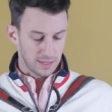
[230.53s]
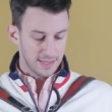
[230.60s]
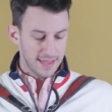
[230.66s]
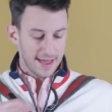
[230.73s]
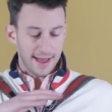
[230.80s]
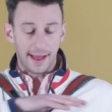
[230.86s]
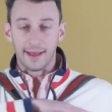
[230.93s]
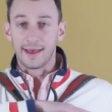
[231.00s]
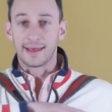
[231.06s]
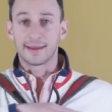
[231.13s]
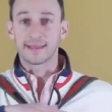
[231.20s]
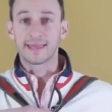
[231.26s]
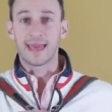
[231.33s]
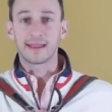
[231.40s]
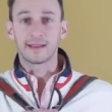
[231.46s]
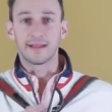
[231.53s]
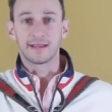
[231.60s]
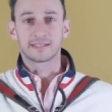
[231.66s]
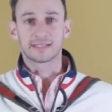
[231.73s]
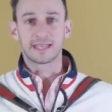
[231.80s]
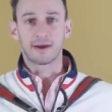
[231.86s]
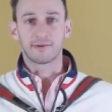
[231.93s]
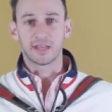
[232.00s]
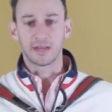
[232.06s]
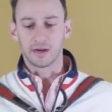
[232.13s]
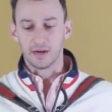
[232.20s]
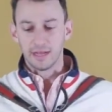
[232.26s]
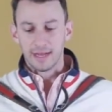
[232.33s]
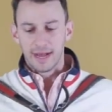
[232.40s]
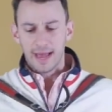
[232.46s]
Yeah, and again, it's down
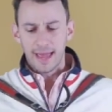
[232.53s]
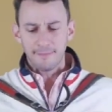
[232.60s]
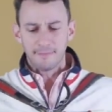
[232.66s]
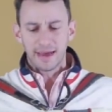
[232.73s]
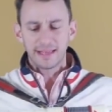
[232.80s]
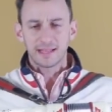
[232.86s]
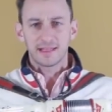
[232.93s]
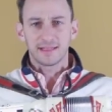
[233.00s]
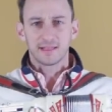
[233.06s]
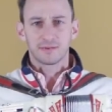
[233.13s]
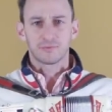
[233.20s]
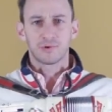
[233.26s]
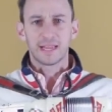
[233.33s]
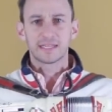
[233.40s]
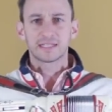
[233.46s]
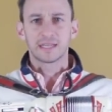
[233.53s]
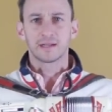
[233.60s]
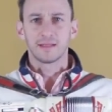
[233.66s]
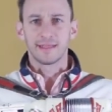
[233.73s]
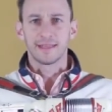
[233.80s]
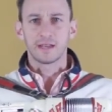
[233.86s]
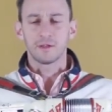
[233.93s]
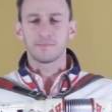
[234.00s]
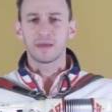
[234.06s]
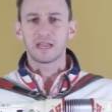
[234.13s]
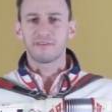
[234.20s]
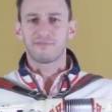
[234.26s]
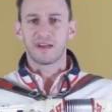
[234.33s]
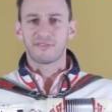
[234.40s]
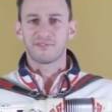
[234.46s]
here. I might raise it a little bit
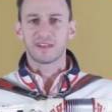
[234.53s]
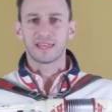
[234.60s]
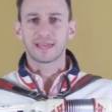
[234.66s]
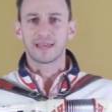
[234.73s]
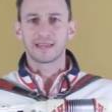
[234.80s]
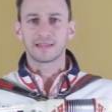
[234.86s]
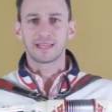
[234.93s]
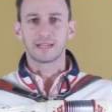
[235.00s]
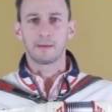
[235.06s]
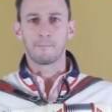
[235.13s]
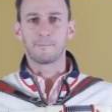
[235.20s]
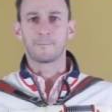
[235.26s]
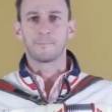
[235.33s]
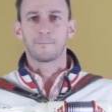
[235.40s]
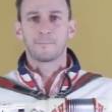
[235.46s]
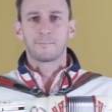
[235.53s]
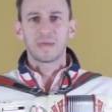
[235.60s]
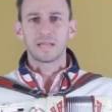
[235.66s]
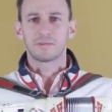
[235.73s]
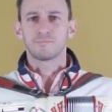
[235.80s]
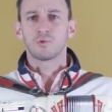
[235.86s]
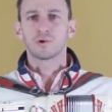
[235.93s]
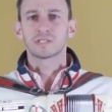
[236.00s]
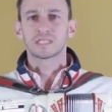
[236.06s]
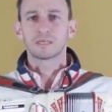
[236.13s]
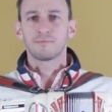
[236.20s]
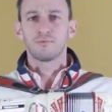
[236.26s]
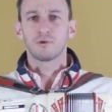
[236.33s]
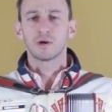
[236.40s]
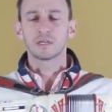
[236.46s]
if I feel like I need a bit more
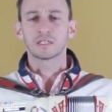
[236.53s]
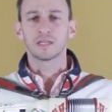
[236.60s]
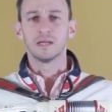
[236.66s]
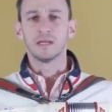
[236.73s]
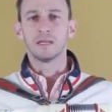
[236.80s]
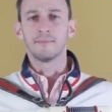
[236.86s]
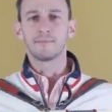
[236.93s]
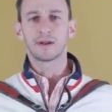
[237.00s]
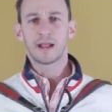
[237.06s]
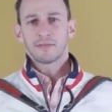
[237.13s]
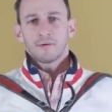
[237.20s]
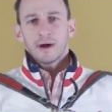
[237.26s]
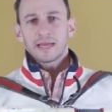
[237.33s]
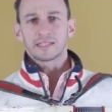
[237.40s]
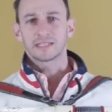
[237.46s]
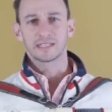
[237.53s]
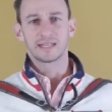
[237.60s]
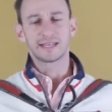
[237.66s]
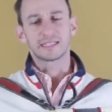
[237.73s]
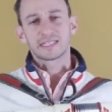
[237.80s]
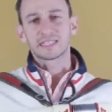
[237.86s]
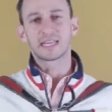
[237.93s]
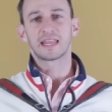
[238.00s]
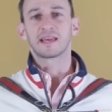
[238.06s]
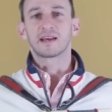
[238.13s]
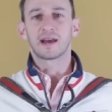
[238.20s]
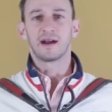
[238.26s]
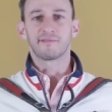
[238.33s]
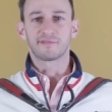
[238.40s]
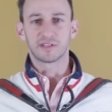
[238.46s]
support, but otherwise, it's sitting
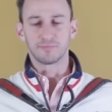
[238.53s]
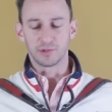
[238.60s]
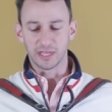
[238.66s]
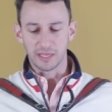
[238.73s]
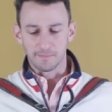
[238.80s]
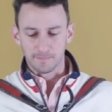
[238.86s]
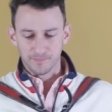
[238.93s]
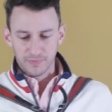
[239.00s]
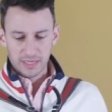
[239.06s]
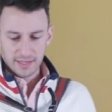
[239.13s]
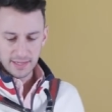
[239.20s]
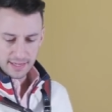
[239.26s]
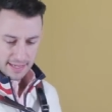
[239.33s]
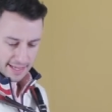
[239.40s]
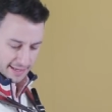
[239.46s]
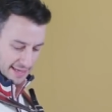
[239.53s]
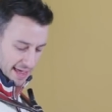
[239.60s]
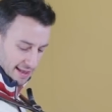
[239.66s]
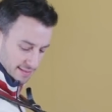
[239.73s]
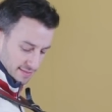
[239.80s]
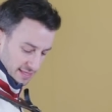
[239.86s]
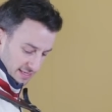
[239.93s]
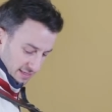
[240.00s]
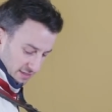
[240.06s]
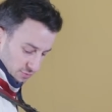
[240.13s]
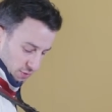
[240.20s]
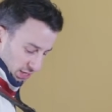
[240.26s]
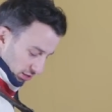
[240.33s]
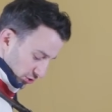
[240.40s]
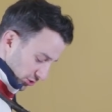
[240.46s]
comfortably. Again, this is
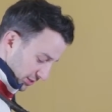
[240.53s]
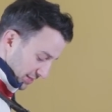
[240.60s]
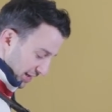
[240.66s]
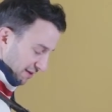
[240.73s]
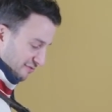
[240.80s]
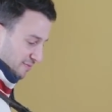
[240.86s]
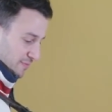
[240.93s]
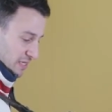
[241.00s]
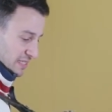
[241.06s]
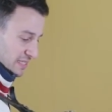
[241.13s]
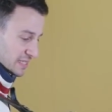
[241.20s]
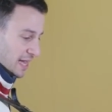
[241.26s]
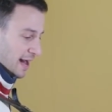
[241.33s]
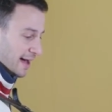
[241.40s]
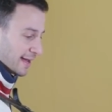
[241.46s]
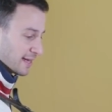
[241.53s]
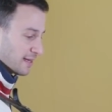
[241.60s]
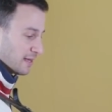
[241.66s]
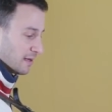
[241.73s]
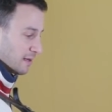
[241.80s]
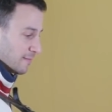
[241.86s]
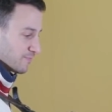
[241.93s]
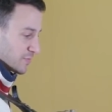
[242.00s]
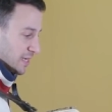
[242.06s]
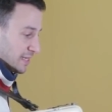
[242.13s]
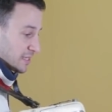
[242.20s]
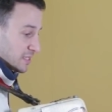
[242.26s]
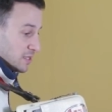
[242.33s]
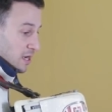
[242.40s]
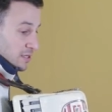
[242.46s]
what it looks like from the side.
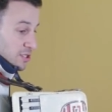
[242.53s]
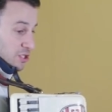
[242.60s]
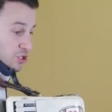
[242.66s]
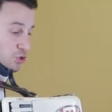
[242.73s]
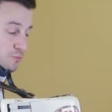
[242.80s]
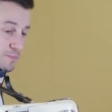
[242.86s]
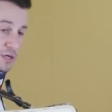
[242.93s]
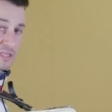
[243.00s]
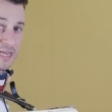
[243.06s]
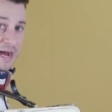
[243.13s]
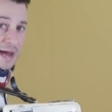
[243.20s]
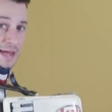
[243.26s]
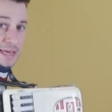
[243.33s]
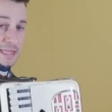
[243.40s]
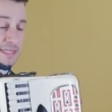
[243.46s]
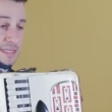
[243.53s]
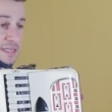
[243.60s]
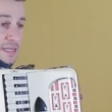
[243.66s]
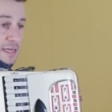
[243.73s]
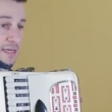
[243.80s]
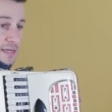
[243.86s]
It's not super tight.